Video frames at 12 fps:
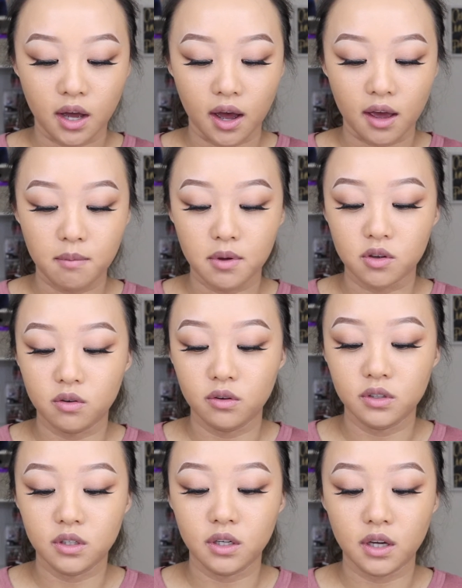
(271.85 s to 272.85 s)
I've been
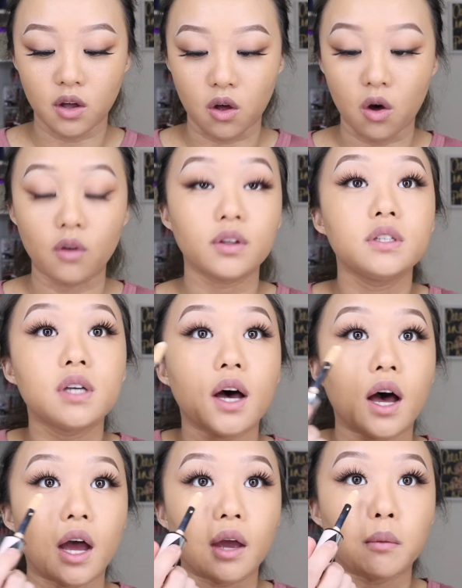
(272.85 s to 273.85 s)
using it all the
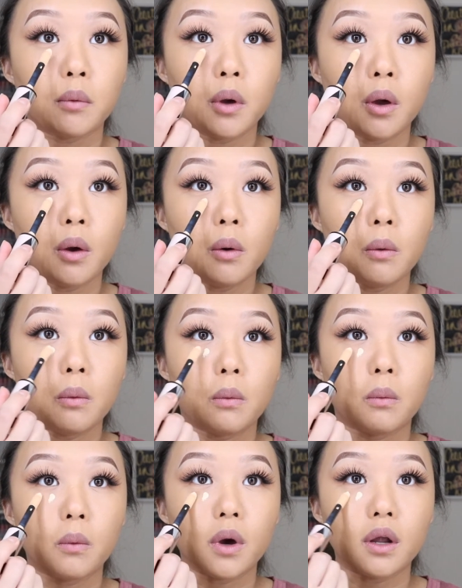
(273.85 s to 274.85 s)
time
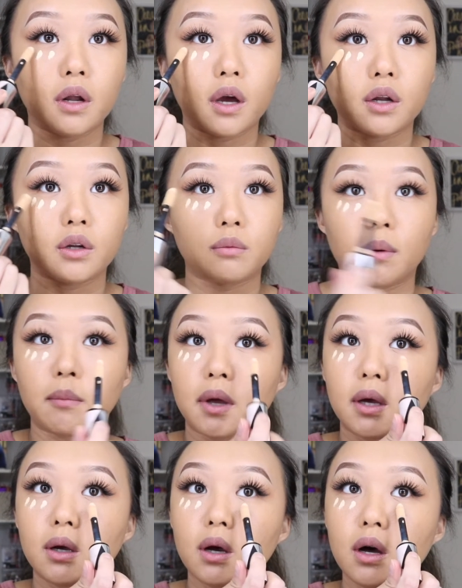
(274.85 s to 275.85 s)
when I do my
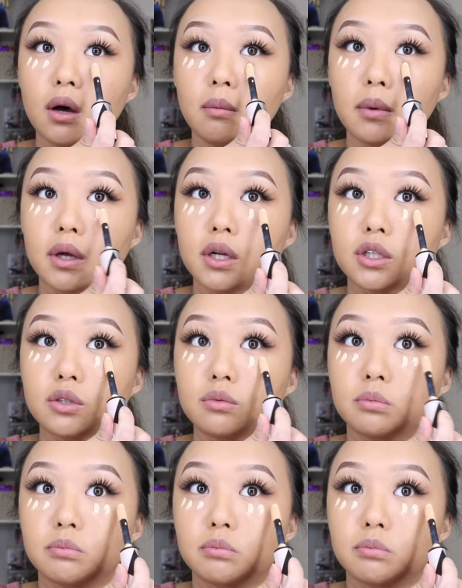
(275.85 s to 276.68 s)
makeup, and it's